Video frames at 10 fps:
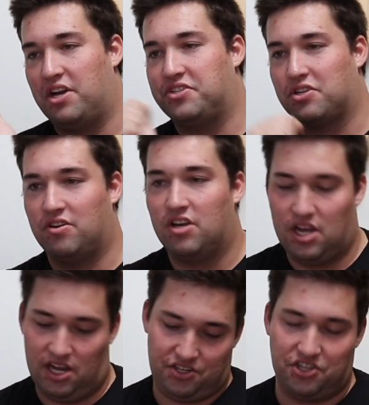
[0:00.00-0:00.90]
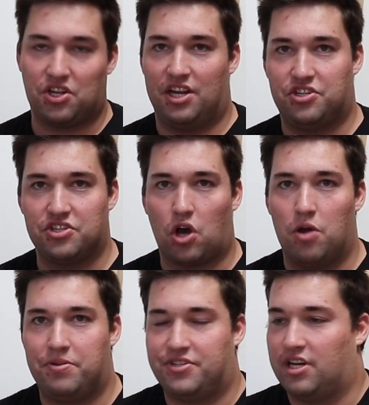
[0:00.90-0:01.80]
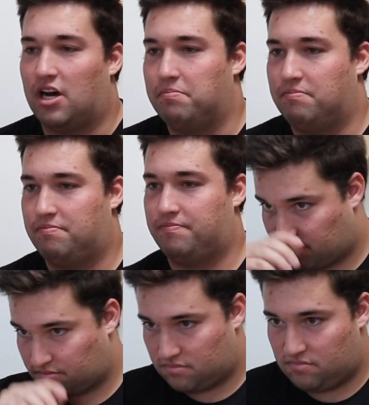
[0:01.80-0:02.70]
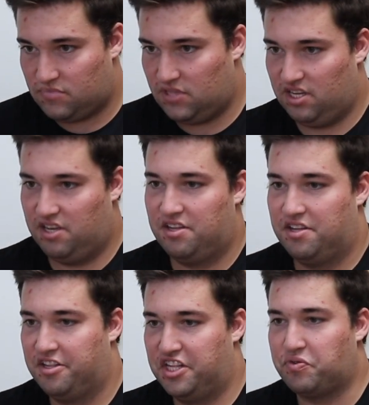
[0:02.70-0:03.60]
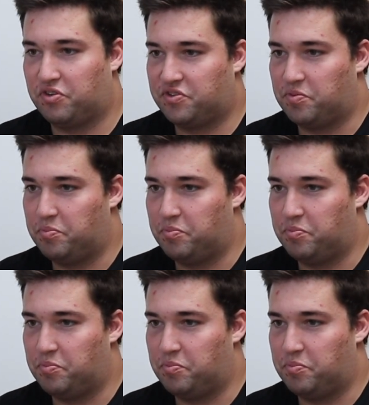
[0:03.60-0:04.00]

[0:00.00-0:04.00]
So it just opens it up. This one's from